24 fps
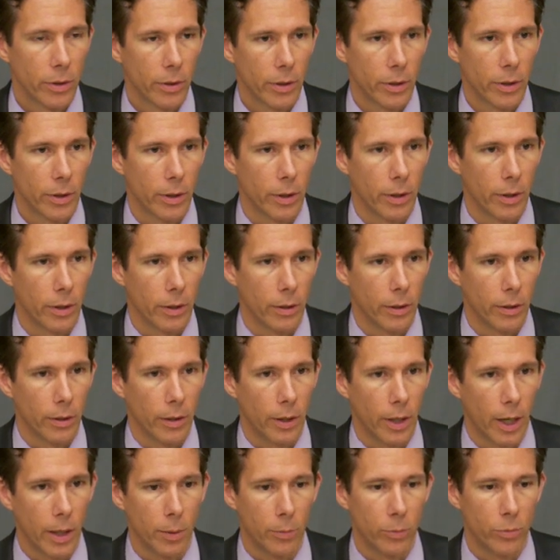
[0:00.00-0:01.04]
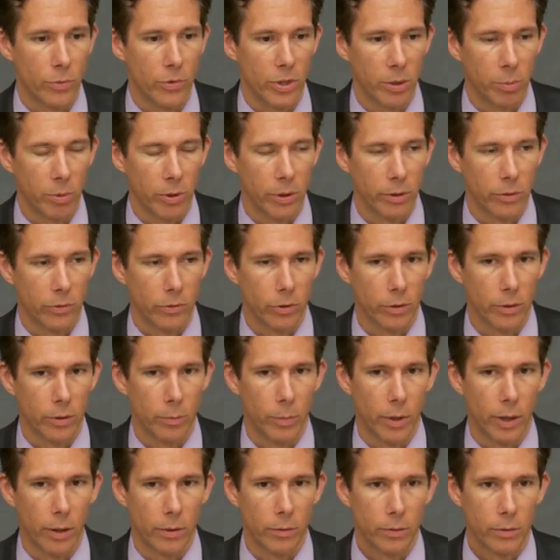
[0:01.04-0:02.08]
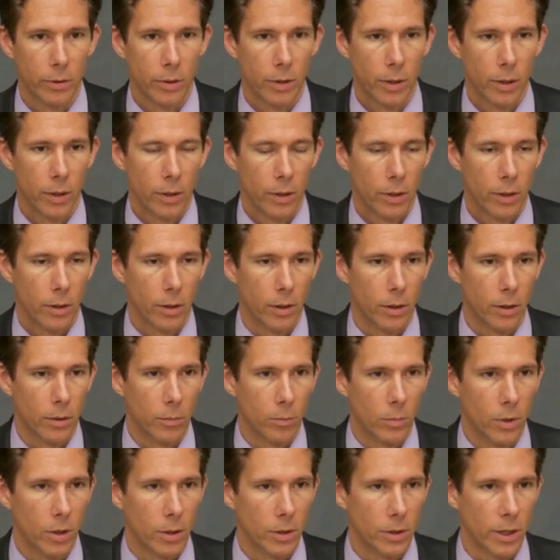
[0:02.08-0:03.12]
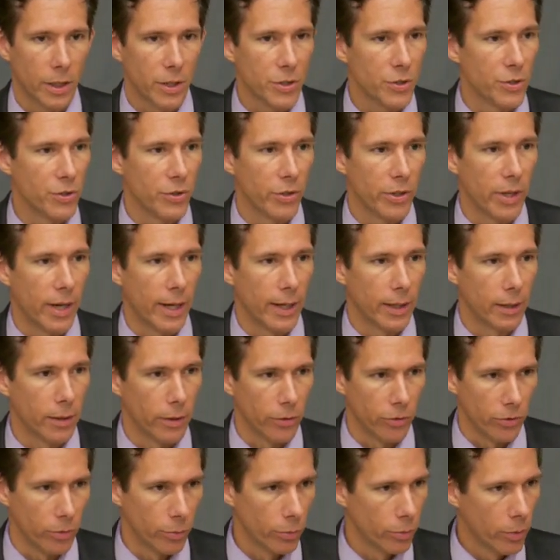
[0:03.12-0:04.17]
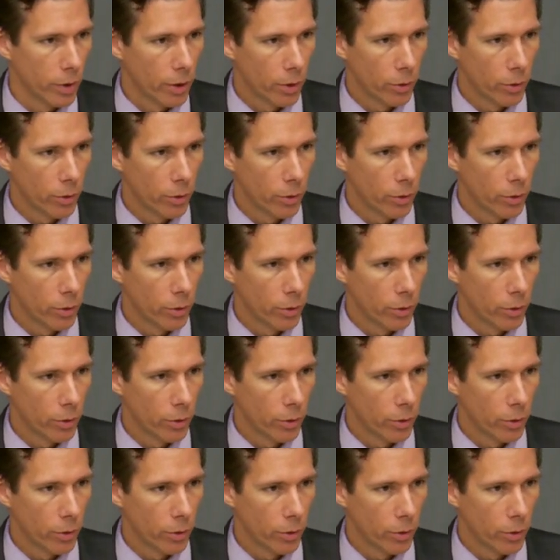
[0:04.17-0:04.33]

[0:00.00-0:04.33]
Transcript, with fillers: Uh, I'm deeply concerned about um, election denialism,